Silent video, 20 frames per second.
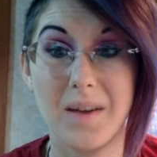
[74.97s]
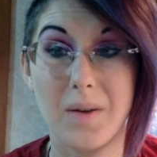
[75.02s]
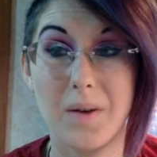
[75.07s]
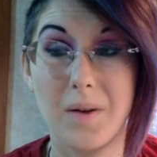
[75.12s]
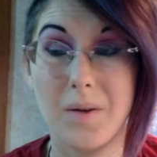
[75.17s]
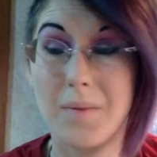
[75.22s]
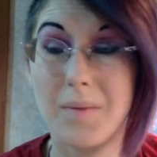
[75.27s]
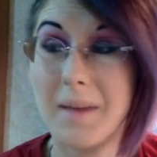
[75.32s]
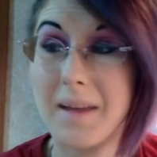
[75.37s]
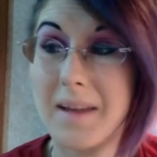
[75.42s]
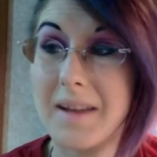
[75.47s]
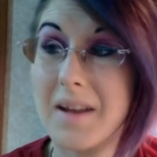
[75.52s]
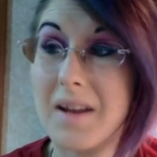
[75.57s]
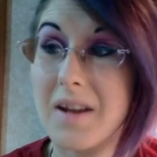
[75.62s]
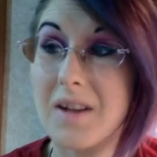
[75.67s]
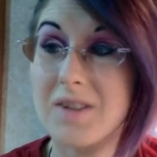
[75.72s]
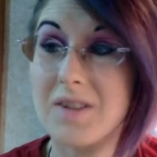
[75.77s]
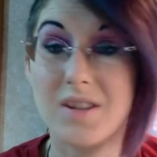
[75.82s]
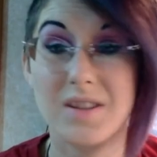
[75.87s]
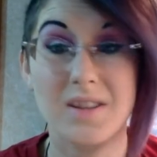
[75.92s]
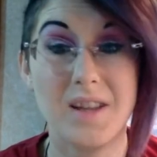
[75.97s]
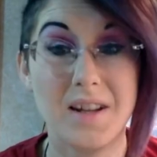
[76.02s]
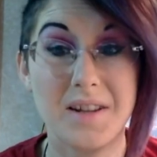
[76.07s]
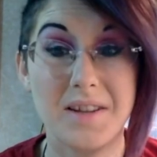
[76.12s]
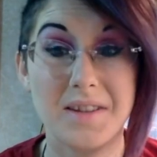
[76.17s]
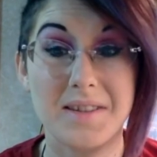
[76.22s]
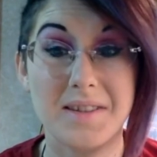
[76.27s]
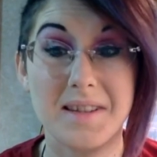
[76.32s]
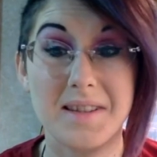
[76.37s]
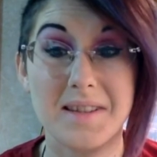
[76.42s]
oh my gosh, a lot of
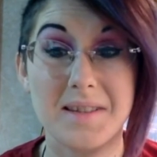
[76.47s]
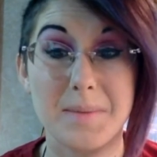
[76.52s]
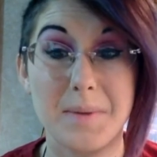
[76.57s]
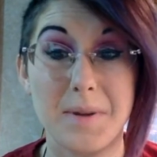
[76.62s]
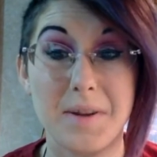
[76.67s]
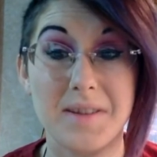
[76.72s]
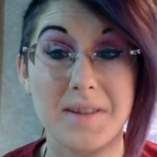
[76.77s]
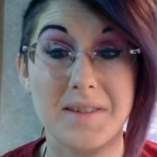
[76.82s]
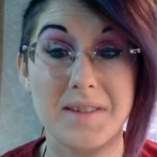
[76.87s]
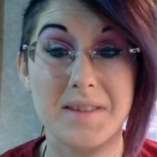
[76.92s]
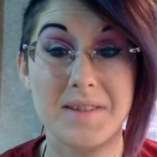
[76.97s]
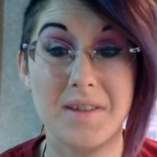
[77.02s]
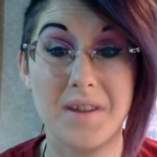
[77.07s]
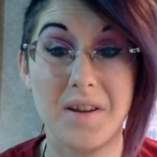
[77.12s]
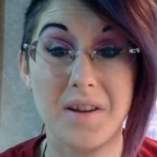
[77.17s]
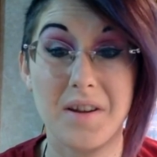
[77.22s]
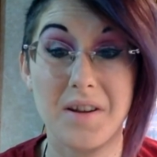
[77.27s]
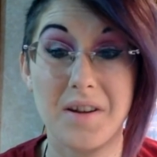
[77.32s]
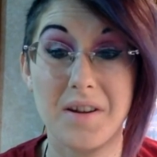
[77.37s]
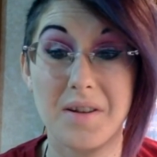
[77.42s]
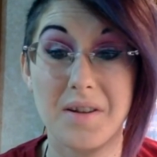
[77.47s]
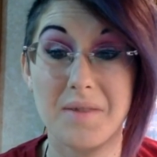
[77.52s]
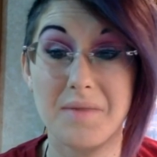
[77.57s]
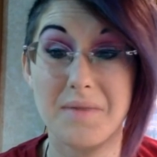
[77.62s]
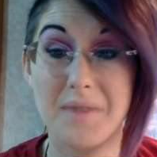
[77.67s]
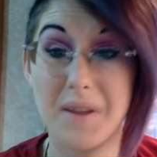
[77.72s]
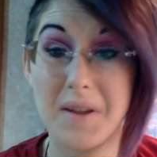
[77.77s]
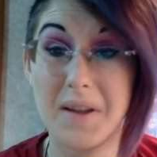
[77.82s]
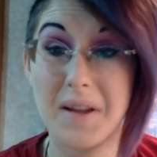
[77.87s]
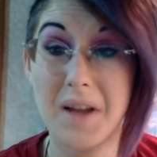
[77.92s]
these experiences are
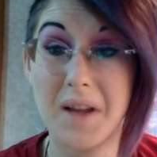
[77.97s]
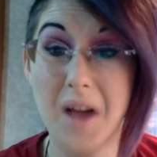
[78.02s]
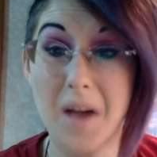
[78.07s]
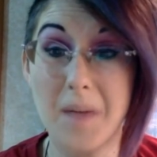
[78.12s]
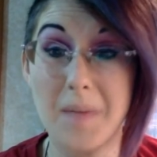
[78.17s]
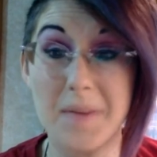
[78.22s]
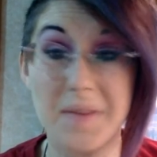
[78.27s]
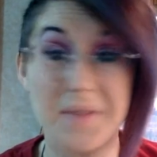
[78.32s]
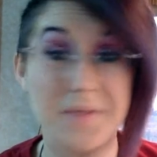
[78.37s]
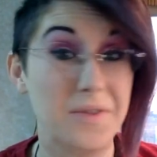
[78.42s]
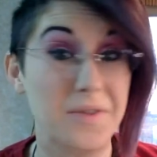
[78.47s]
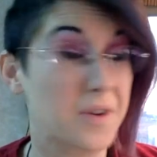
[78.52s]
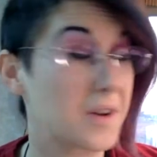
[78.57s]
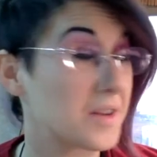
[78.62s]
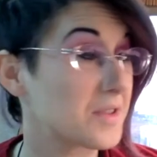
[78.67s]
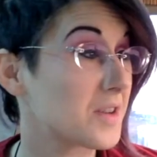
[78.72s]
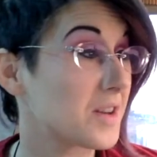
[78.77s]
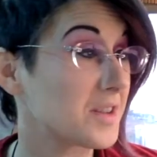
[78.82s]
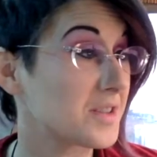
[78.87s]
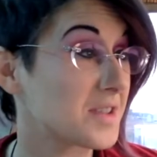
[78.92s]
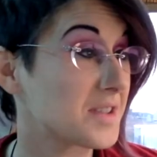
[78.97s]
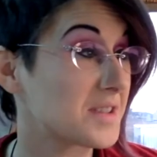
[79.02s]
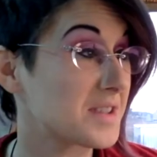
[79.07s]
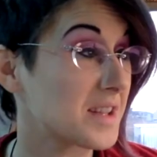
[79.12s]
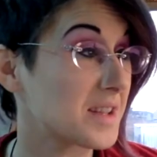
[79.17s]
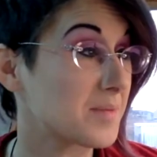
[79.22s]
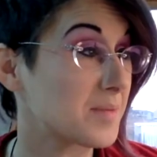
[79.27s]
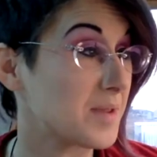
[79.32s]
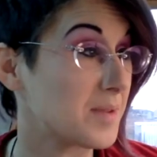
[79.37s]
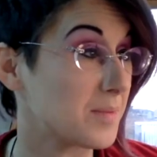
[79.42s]
very common for other
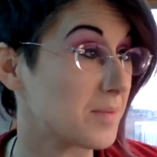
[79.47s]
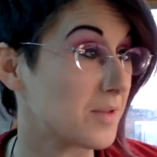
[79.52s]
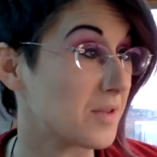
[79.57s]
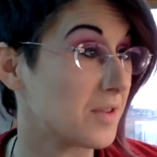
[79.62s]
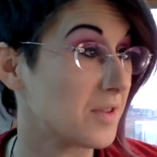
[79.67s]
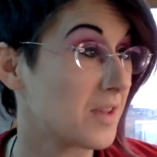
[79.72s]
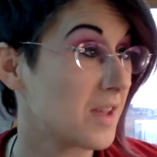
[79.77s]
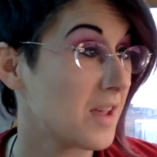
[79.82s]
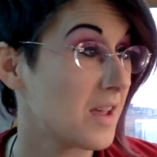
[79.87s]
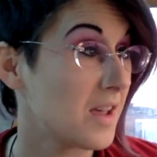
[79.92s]
autistic people.